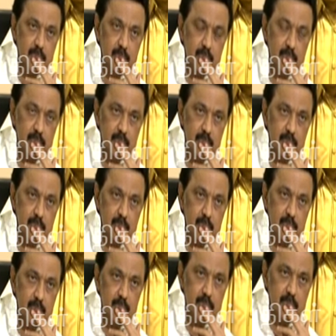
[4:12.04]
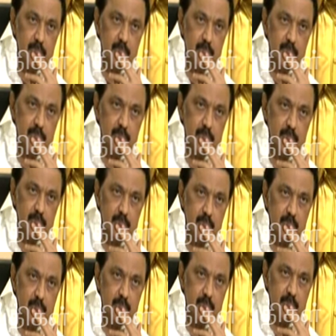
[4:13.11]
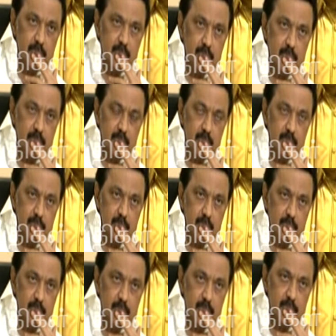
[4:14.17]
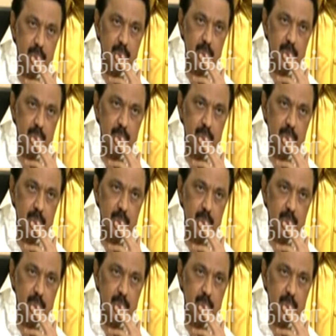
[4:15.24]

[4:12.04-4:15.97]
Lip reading: (not speaking)